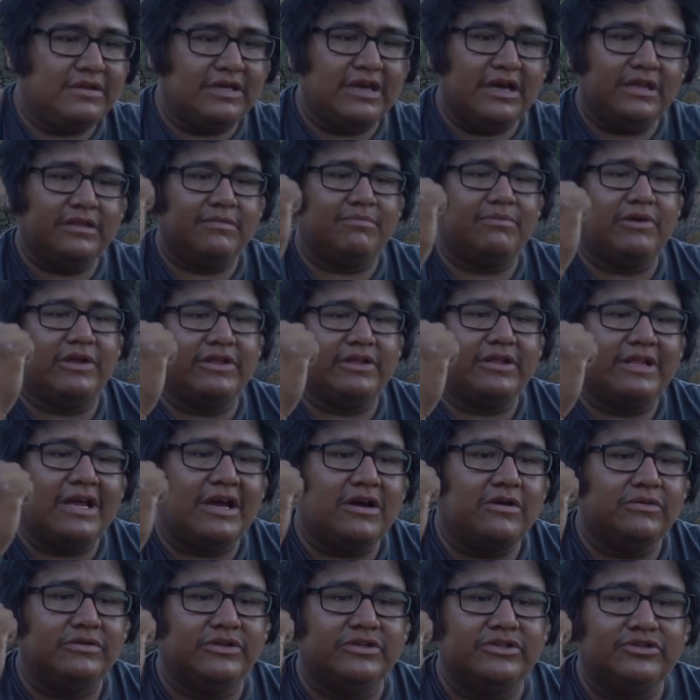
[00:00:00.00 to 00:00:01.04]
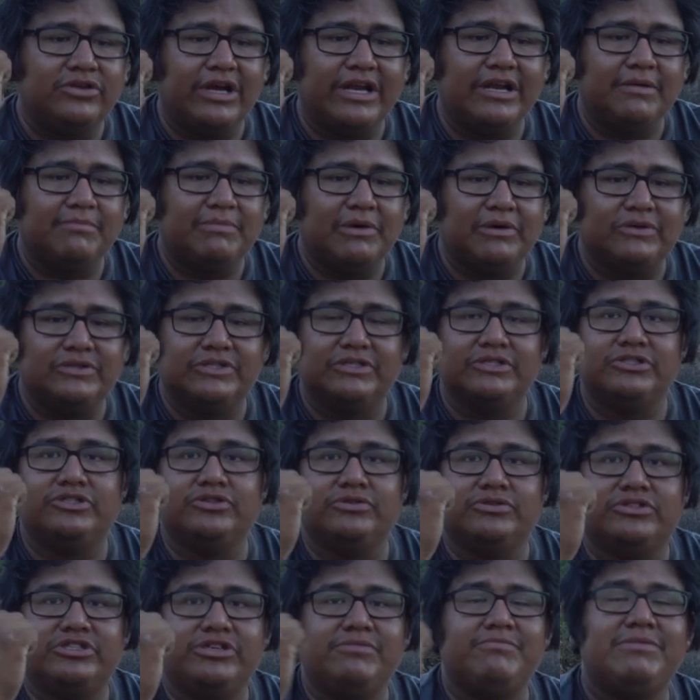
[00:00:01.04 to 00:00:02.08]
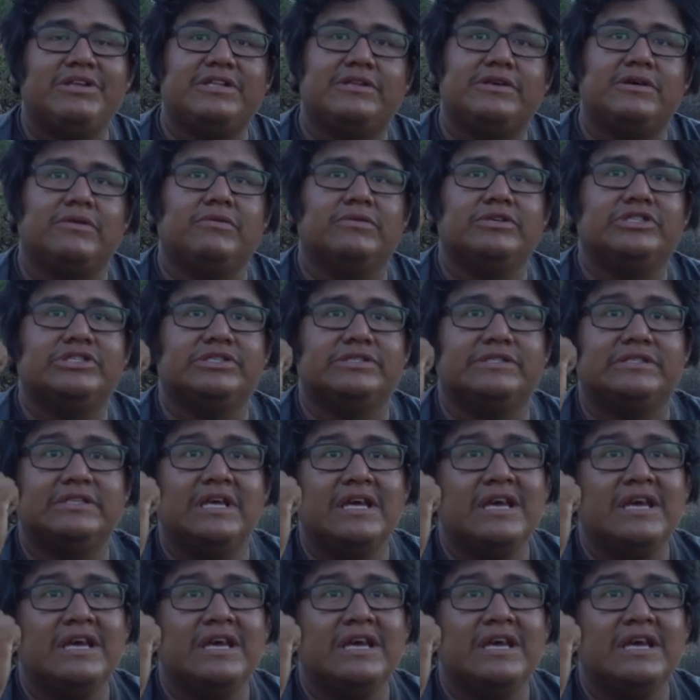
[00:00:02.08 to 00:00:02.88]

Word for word: or setting up tents anywhere. There are a lot of rules, and you want